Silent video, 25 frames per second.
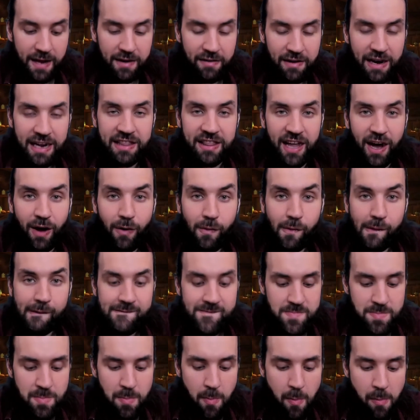Right now,
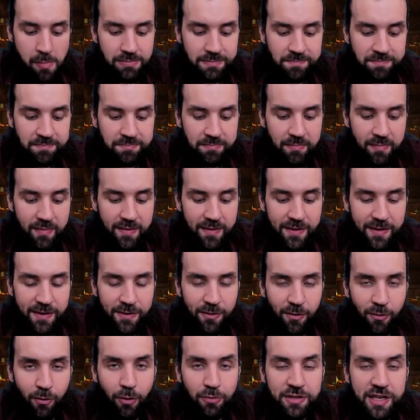
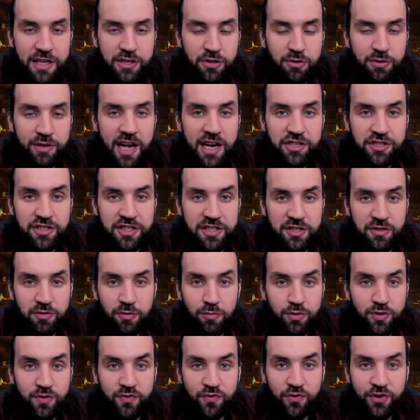all the education is
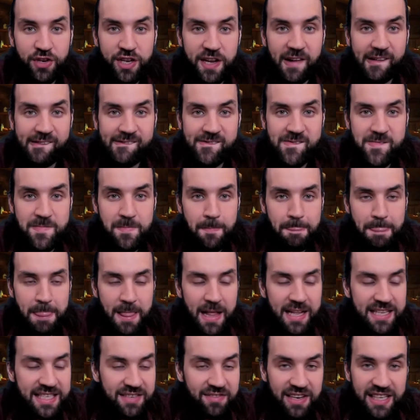almost free.
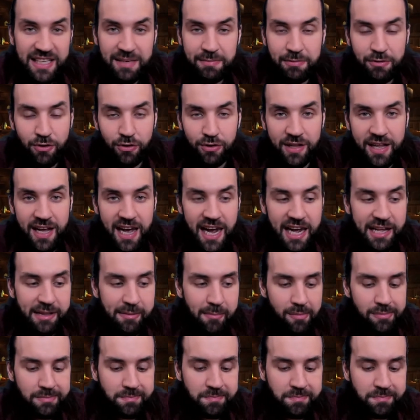It's available online.